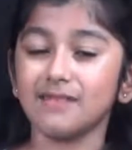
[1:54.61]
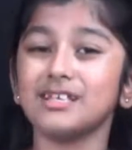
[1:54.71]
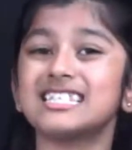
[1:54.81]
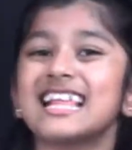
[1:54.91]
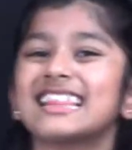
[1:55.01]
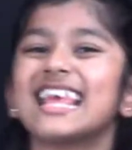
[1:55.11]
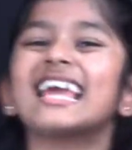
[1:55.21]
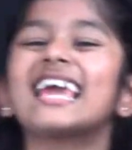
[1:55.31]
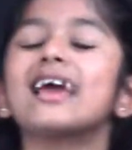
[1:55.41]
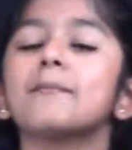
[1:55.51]
That means that
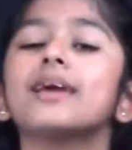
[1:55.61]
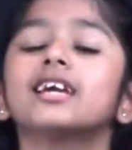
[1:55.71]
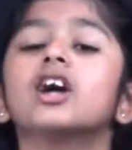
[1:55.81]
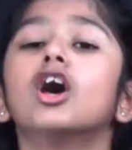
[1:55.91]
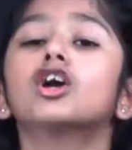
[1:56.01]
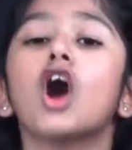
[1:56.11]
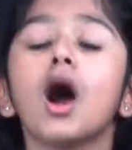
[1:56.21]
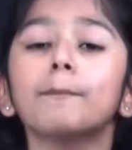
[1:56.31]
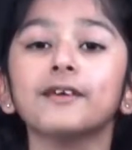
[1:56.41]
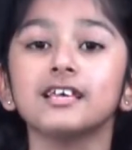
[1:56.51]
they can't make
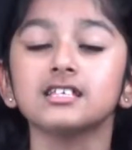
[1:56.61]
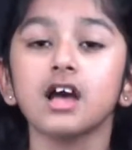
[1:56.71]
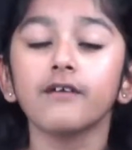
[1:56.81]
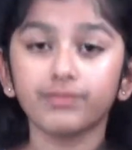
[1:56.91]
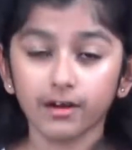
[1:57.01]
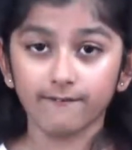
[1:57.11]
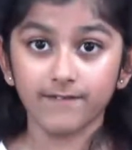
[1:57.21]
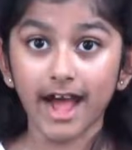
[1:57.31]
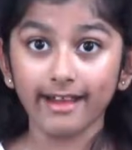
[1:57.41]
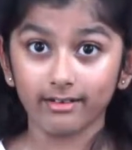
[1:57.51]
copies of their
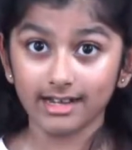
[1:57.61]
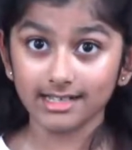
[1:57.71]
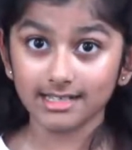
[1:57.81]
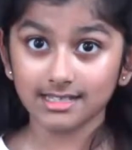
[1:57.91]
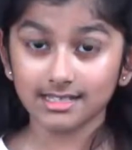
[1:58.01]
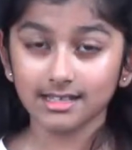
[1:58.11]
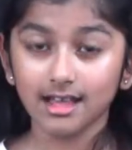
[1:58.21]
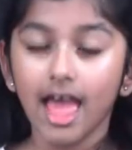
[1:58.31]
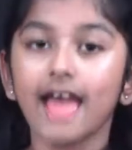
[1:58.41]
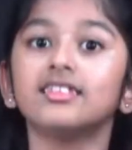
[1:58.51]
virus,
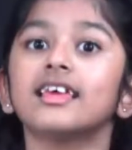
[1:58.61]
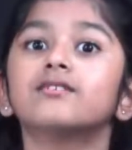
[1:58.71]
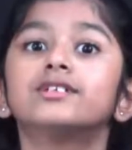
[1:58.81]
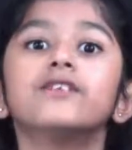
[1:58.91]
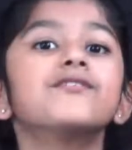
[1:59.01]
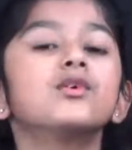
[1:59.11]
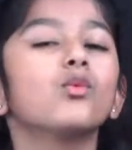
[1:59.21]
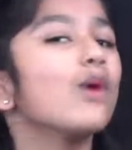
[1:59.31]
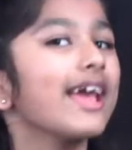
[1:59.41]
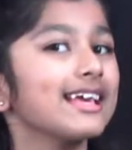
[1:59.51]
and they have
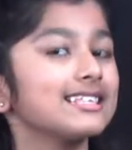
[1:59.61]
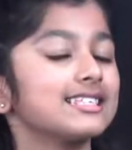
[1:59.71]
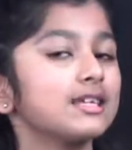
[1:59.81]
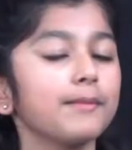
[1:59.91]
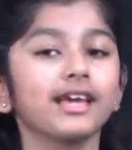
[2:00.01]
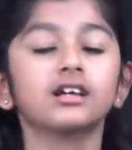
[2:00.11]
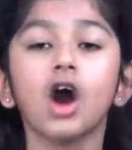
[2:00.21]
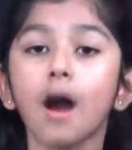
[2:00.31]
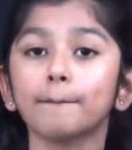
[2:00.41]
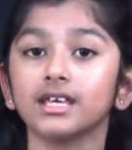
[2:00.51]
different ways to make
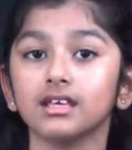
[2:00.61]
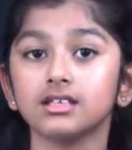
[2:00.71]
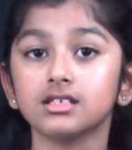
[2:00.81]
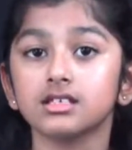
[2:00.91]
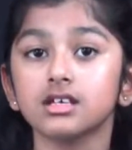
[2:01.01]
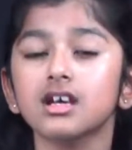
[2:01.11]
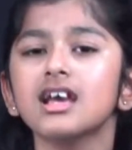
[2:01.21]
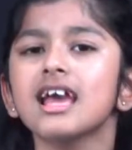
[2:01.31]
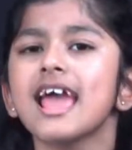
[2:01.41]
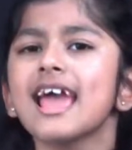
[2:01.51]
copies.
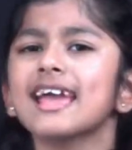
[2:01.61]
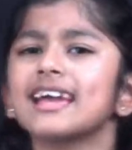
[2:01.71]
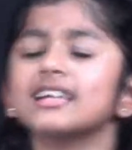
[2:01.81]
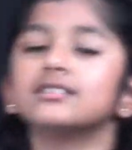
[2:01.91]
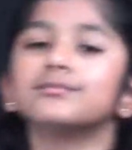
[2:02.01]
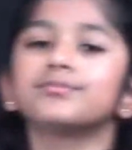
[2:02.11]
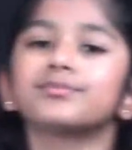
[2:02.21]
And